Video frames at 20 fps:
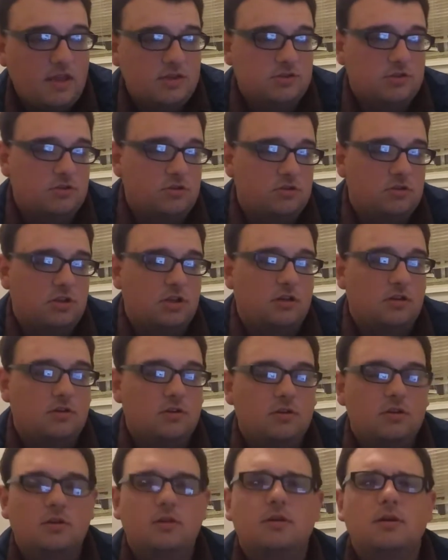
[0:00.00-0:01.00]
during the
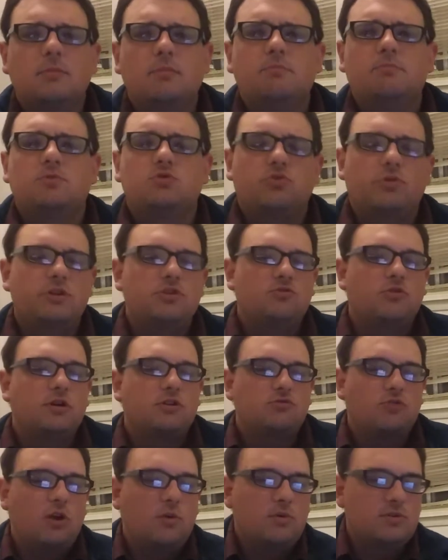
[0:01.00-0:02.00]

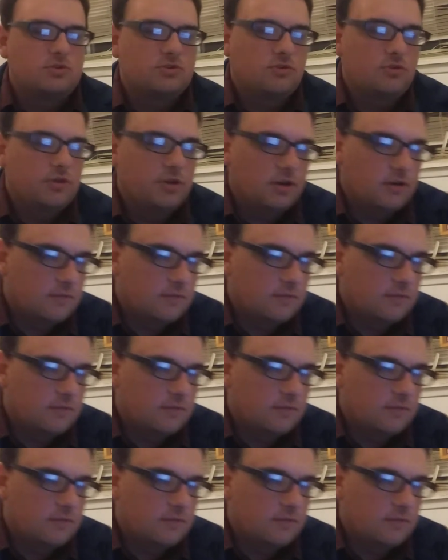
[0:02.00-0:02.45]
2020-21 school year.